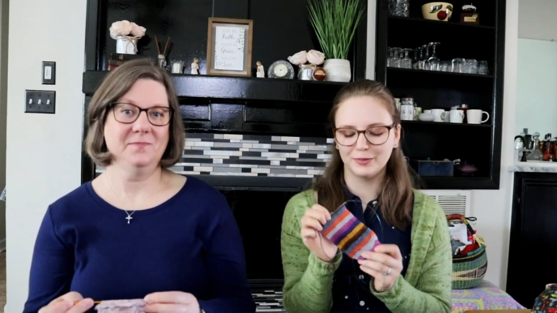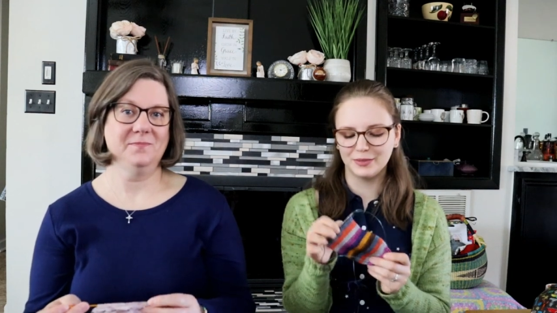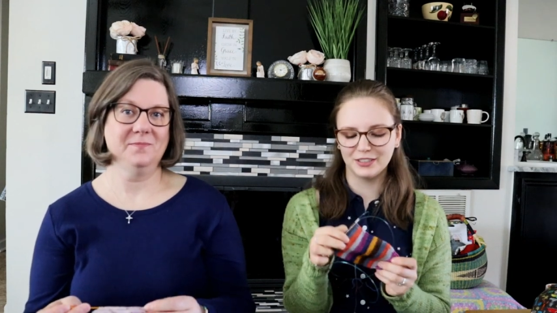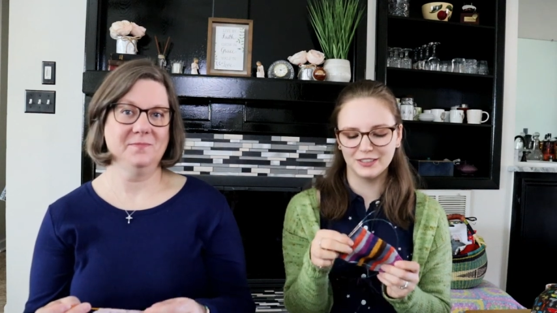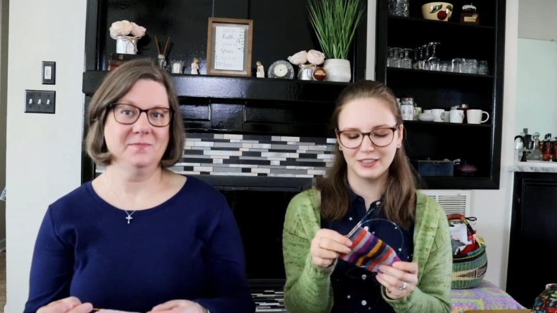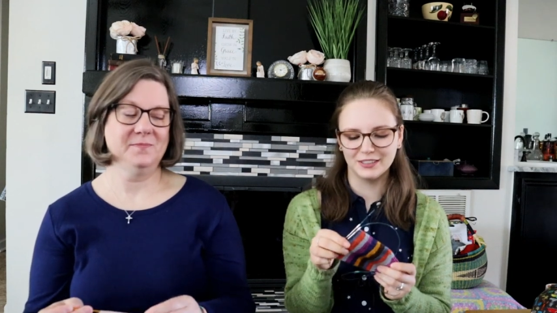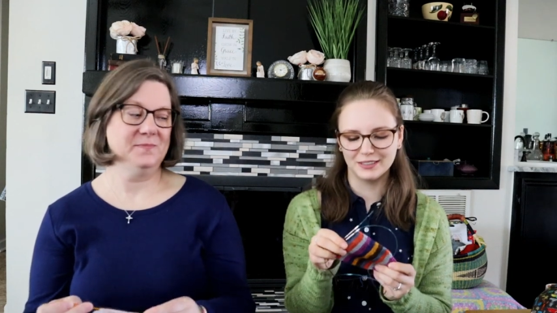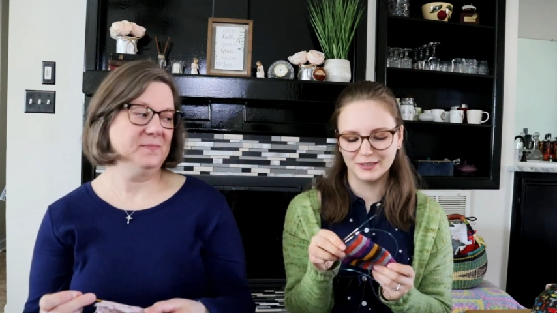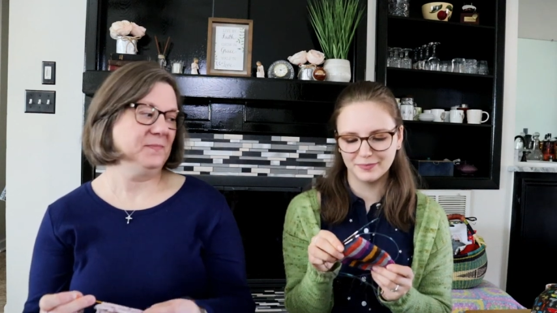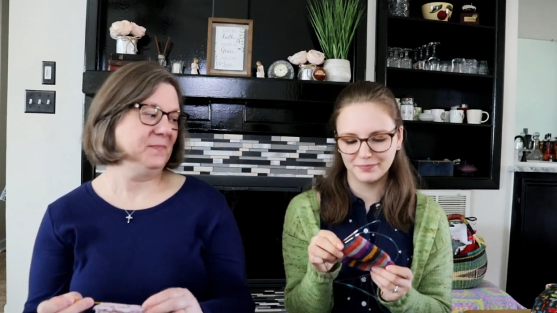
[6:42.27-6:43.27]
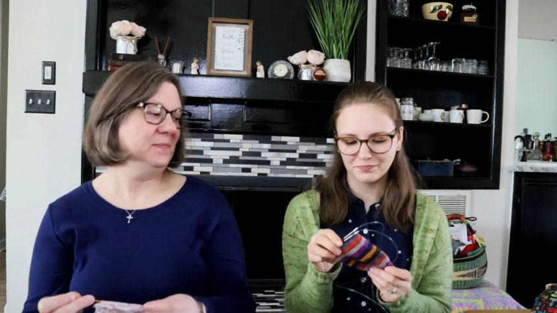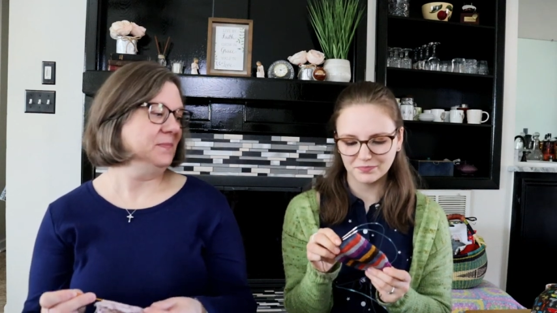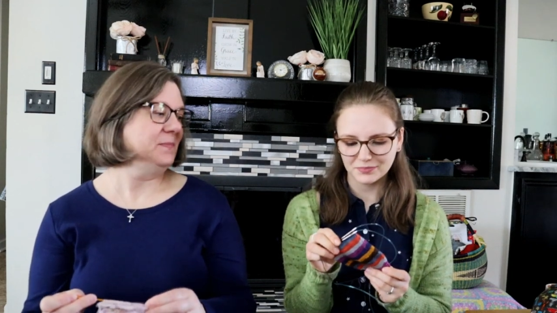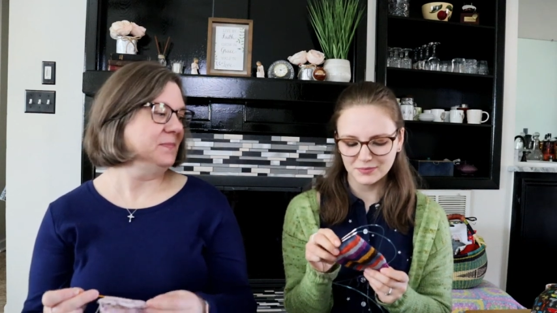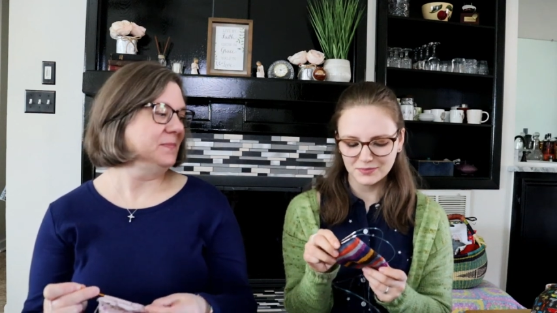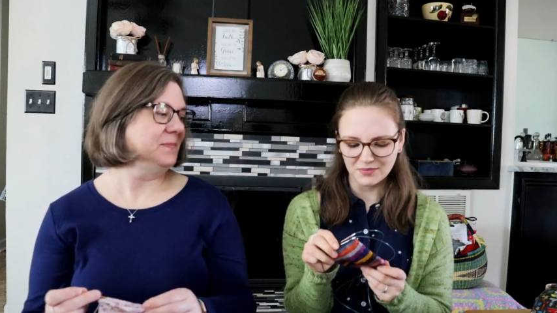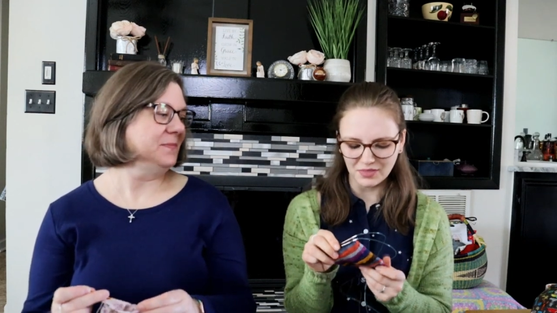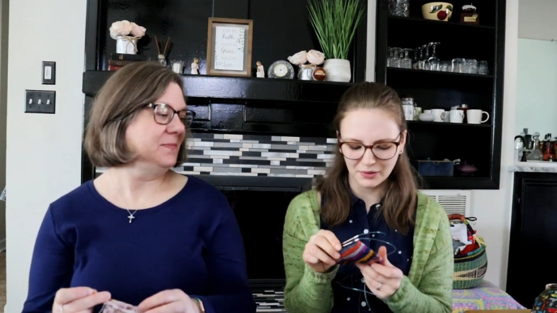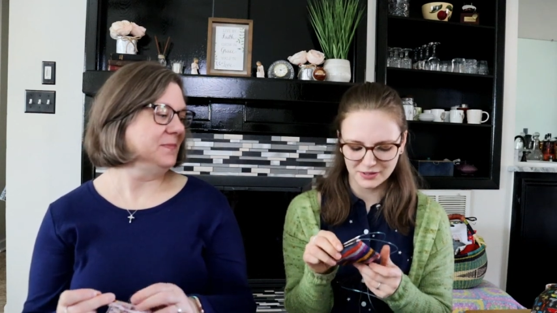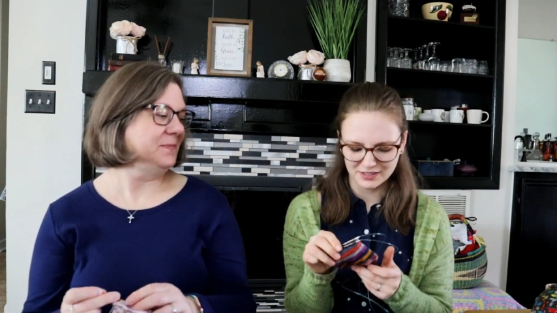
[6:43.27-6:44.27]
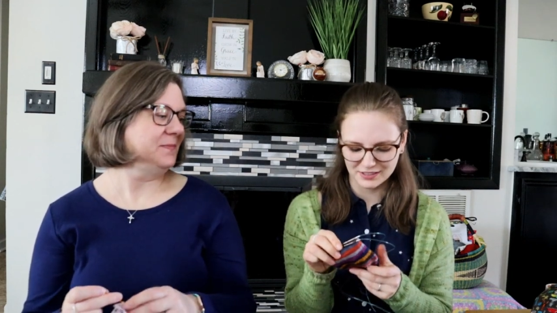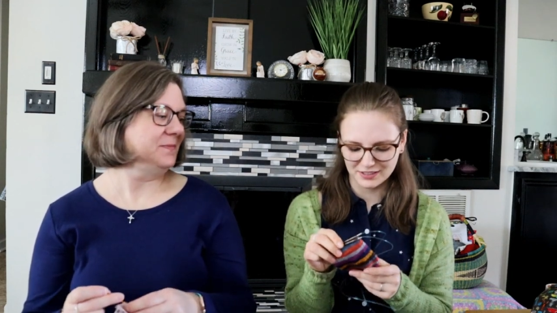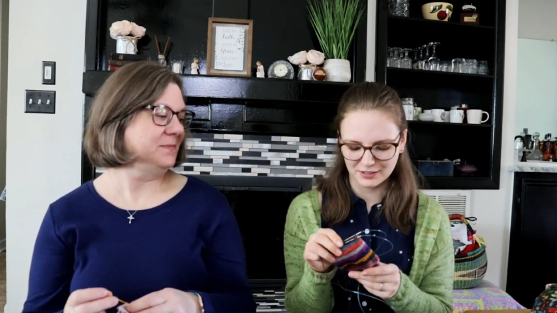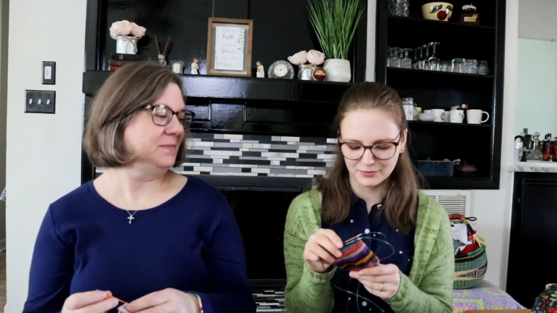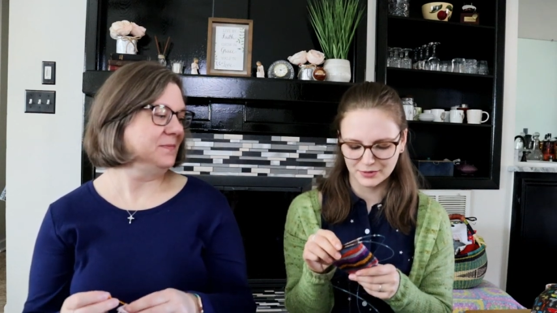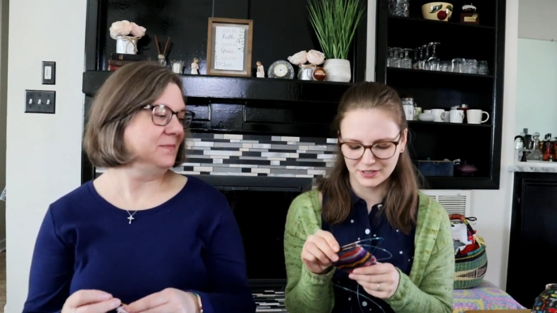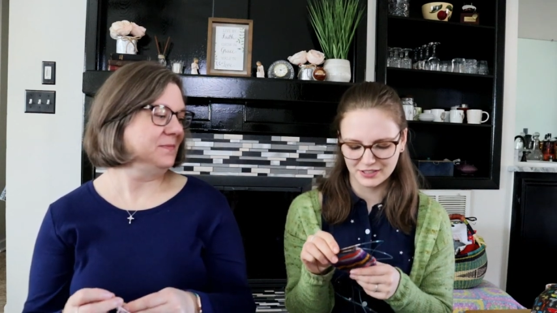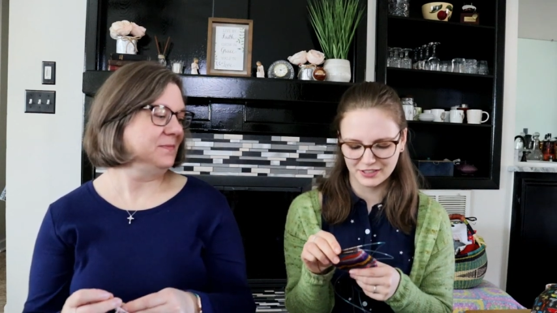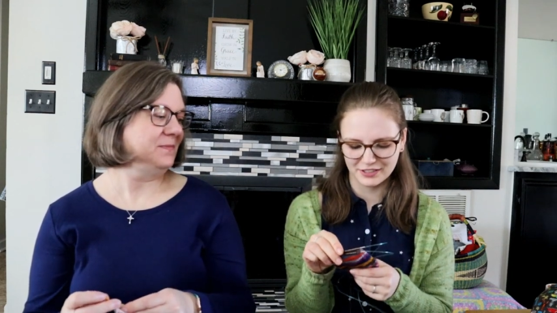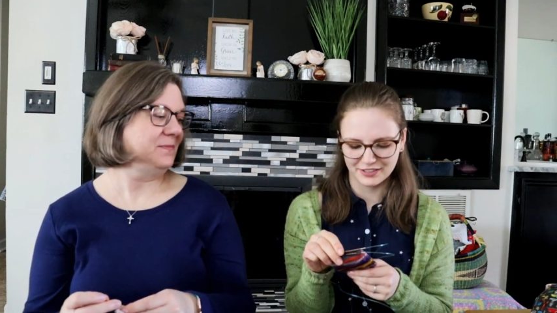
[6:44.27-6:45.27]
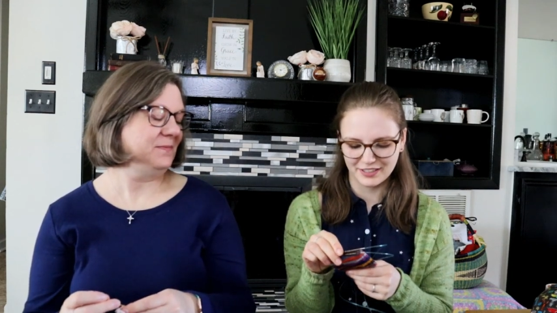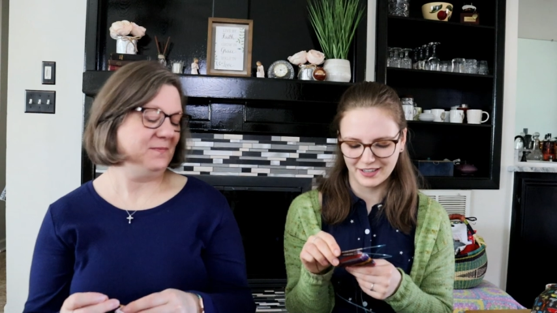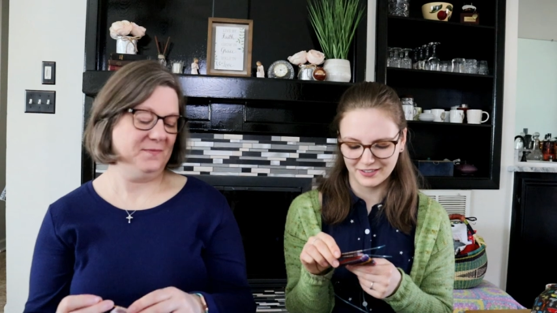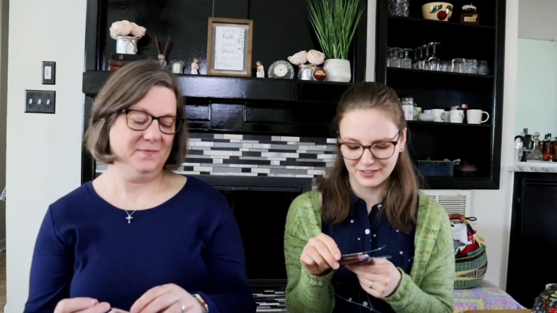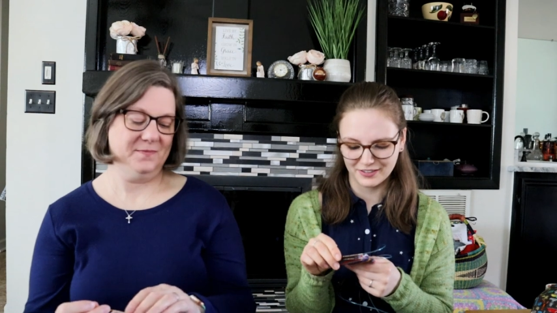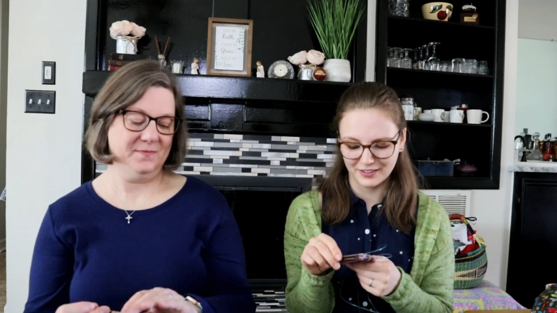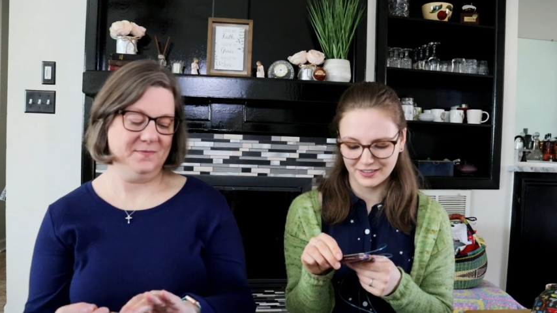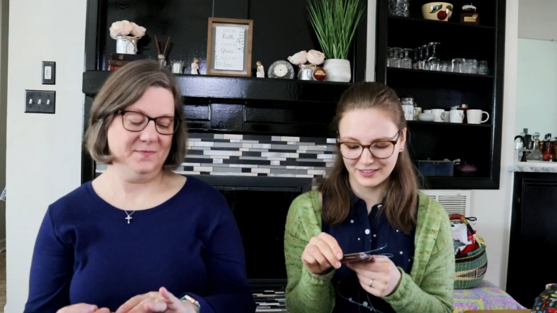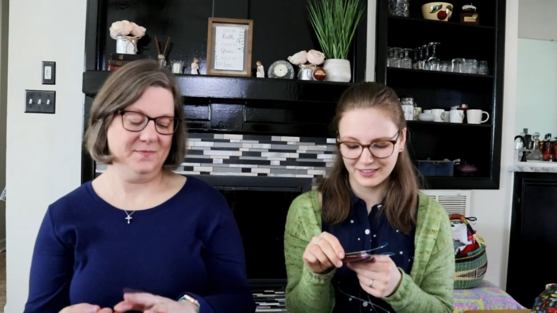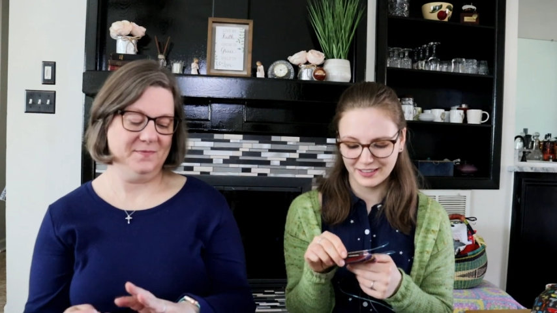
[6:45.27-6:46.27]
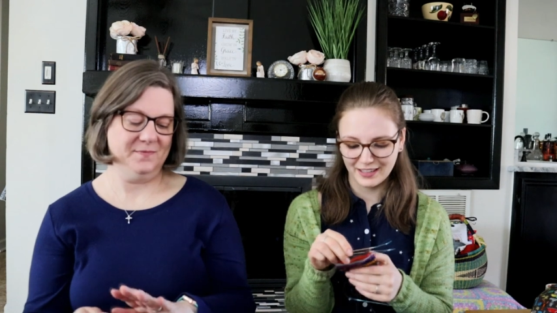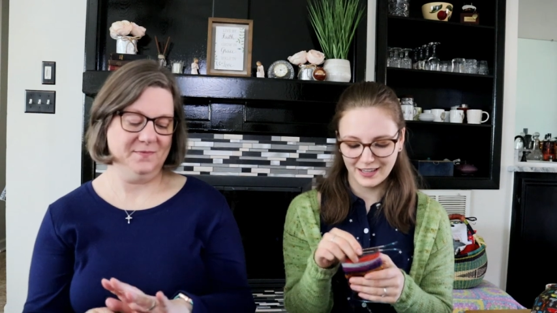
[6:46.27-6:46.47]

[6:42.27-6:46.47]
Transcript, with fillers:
Speaker 1: millimeter needle with 64 stitches cast on.